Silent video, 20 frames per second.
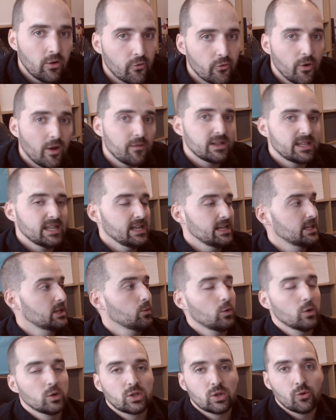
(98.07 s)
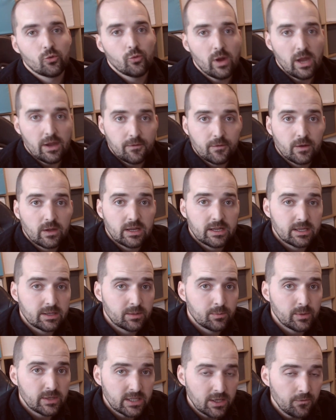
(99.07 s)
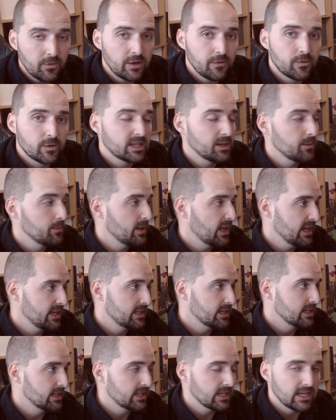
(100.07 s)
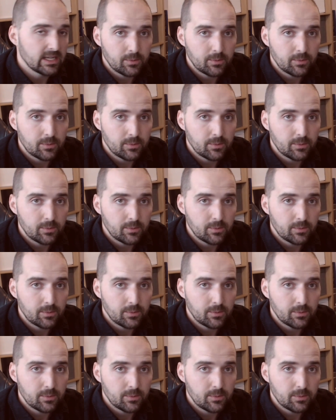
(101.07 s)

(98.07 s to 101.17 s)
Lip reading: gravitated towards the Rift, specifically for simulators,